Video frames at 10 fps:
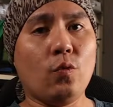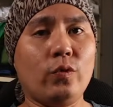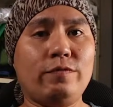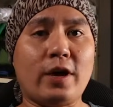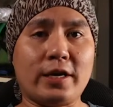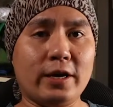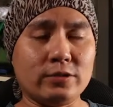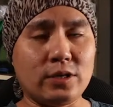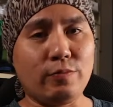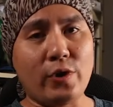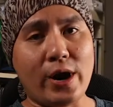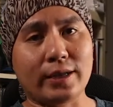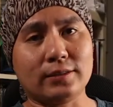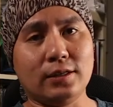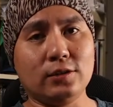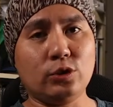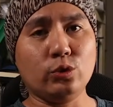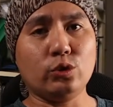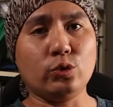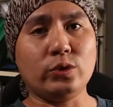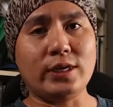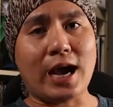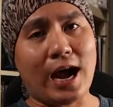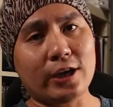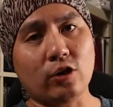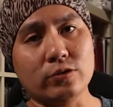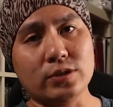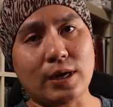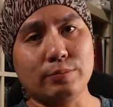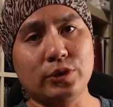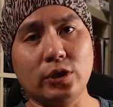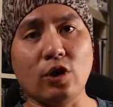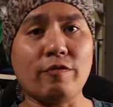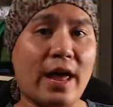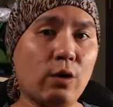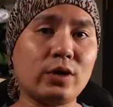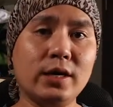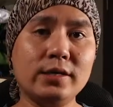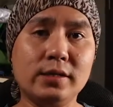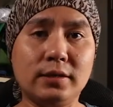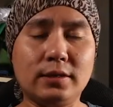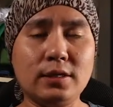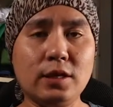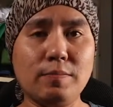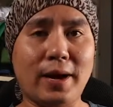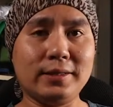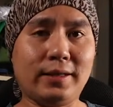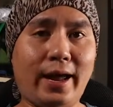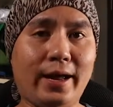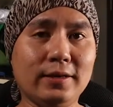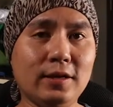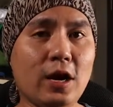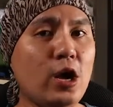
with a calcium reactor due to the high consumption of alkalinity in my tank.